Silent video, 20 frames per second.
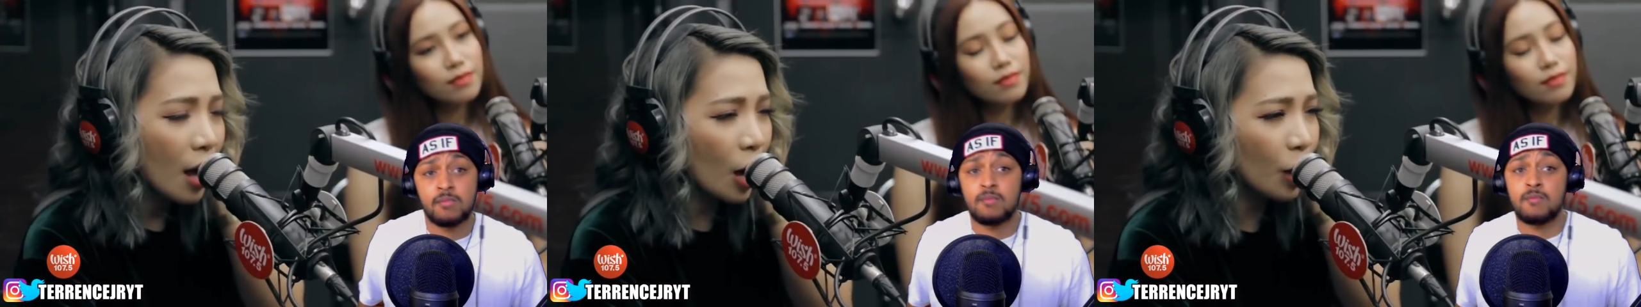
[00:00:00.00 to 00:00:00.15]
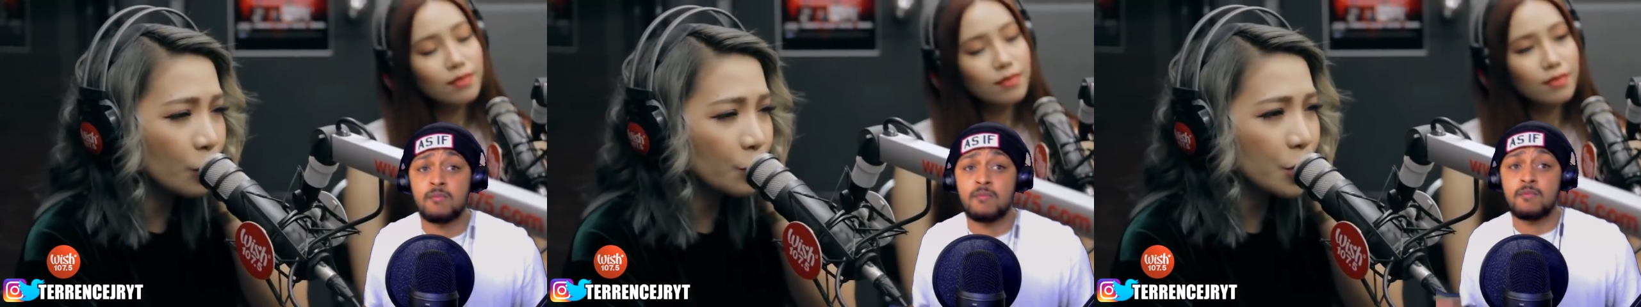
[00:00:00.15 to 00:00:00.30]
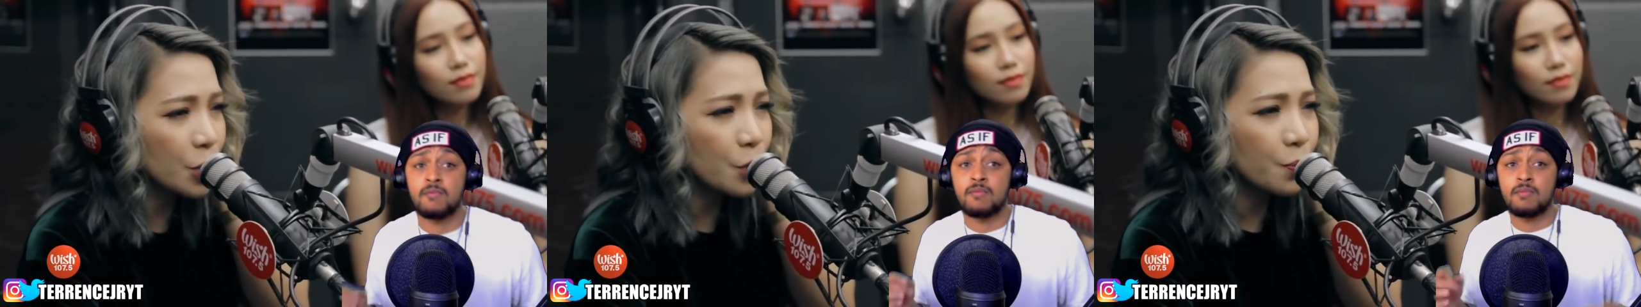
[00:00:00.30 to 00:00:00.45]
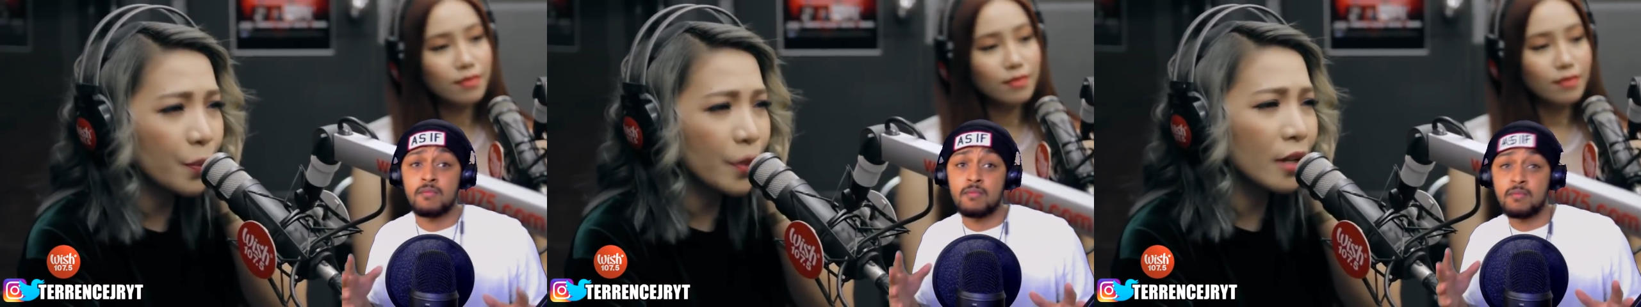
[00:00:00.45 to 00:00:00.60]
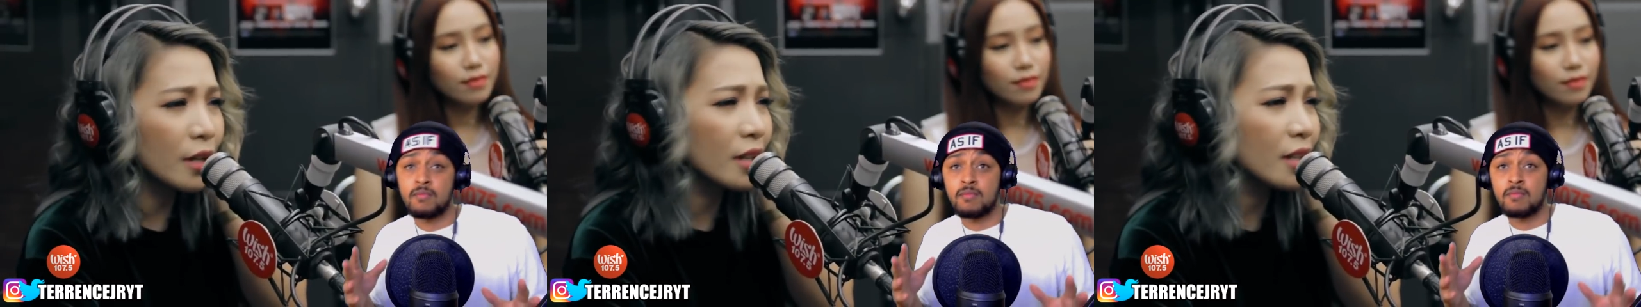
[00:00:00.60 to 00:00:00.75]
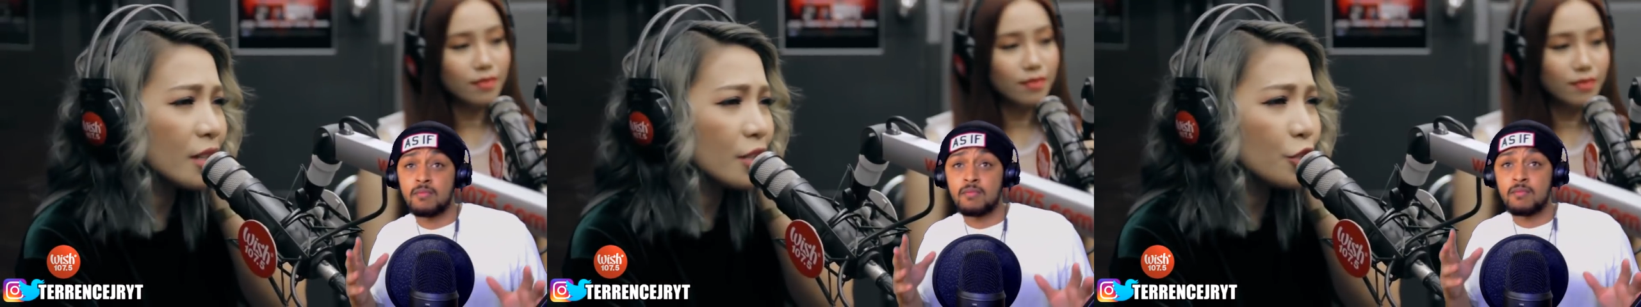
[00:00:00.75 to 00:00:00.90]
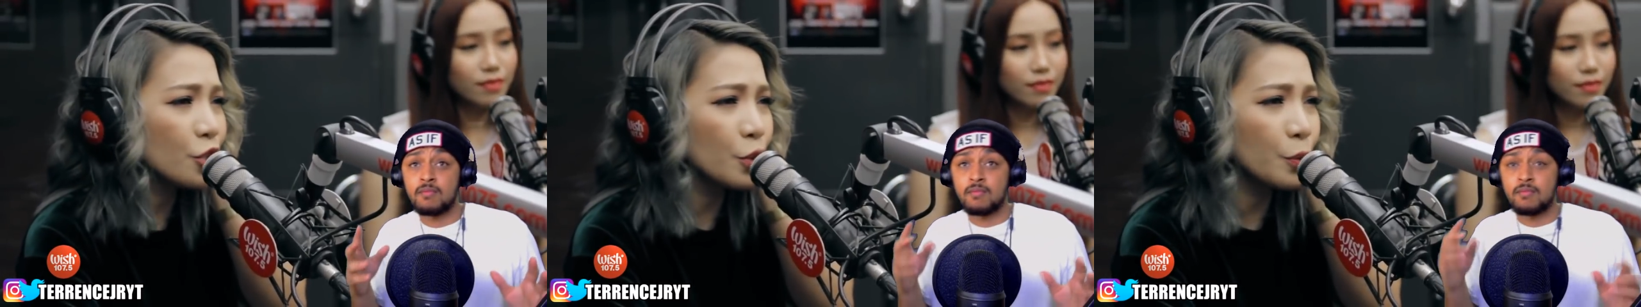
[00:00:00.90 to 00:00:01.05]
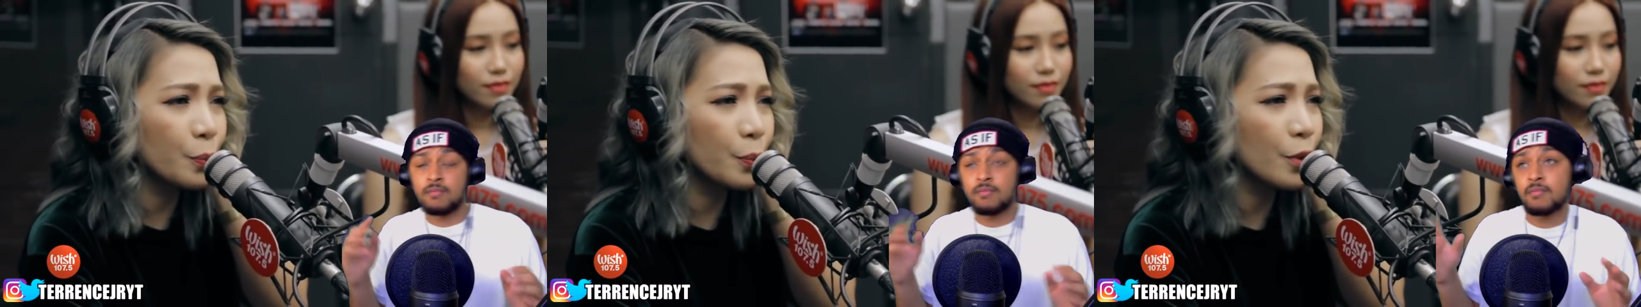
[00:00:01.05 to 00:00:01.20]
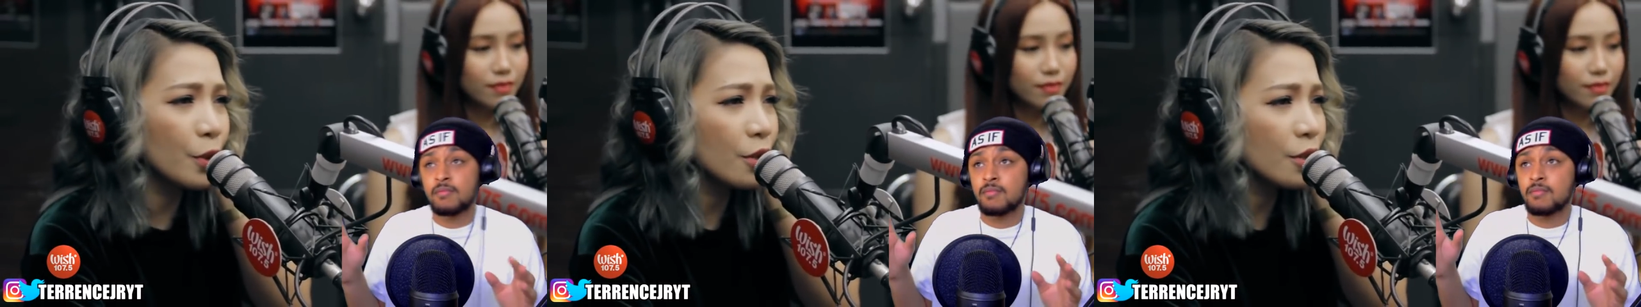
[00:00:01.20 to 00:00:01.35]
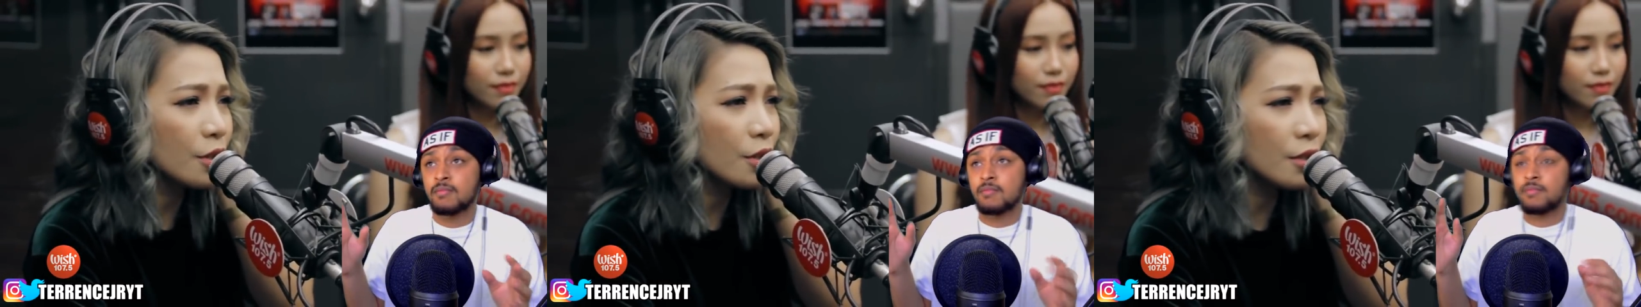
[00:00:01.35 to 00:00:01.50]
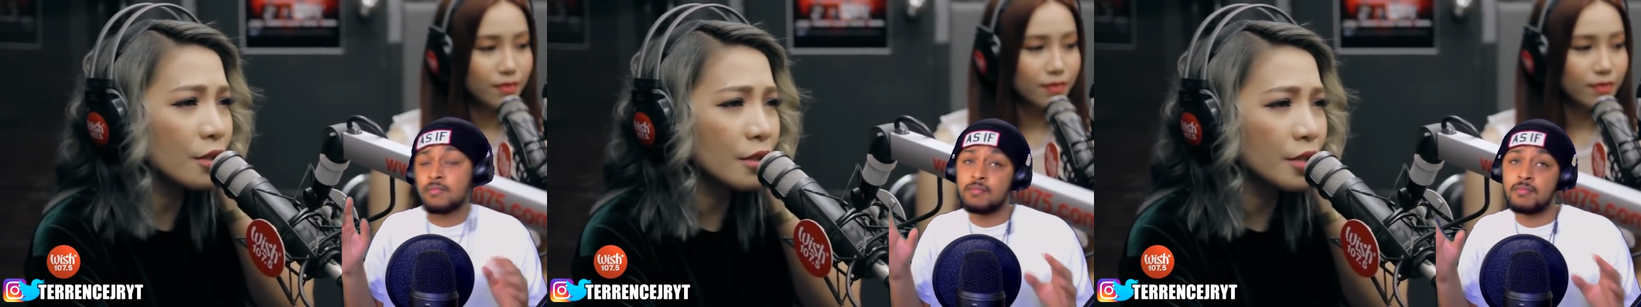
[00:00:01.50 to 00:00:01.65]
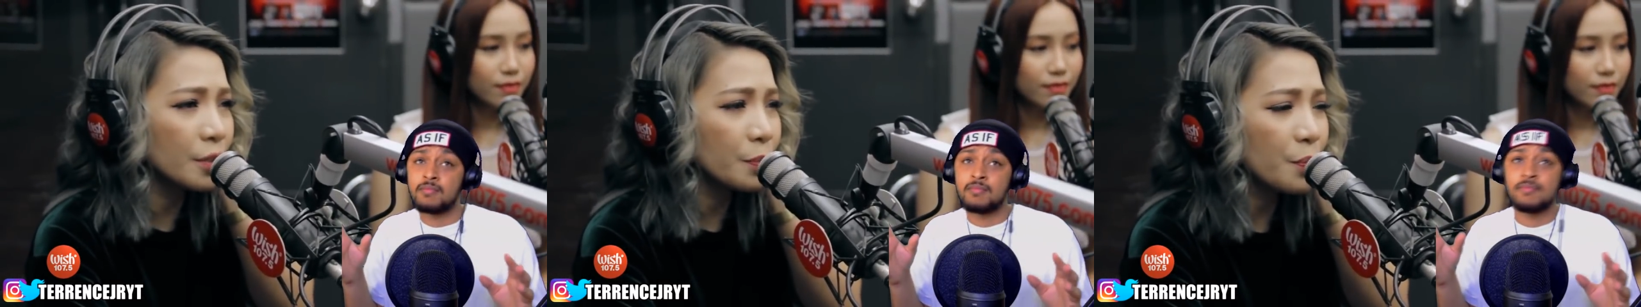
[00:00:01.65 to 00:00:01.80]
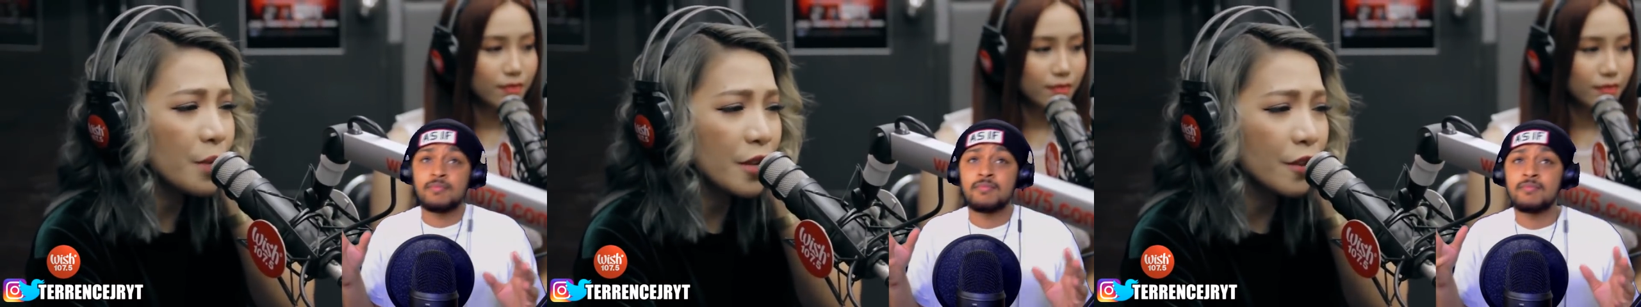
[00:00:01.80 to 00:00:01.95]
Speaker 1: how much pain you
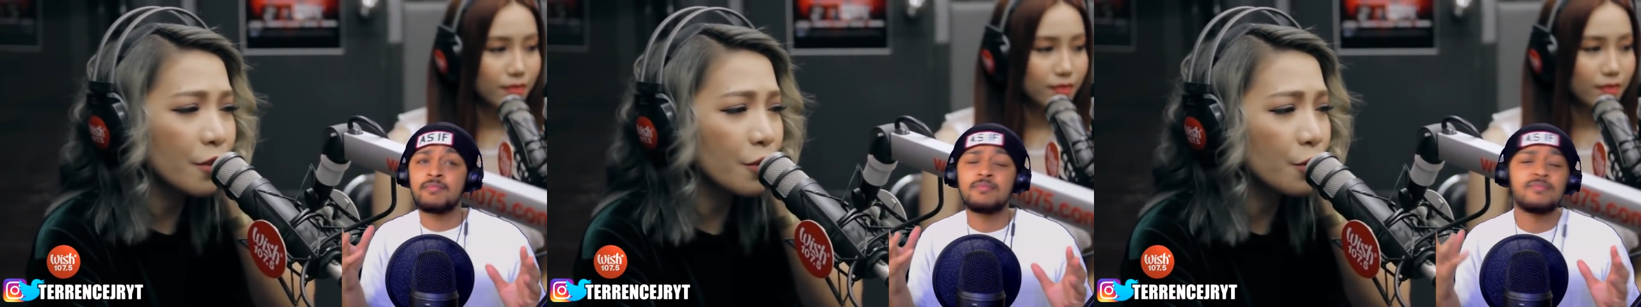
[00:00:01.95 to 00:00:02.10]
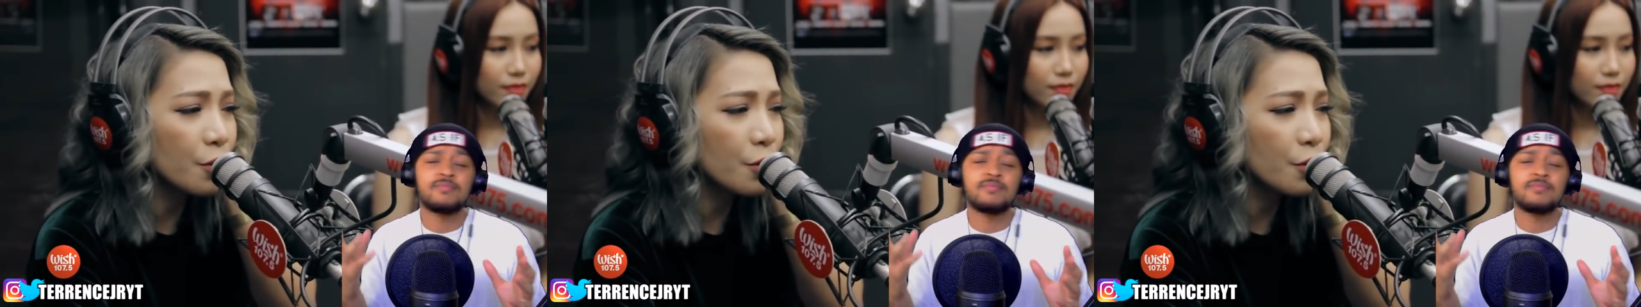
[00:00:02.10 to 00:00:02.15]
put me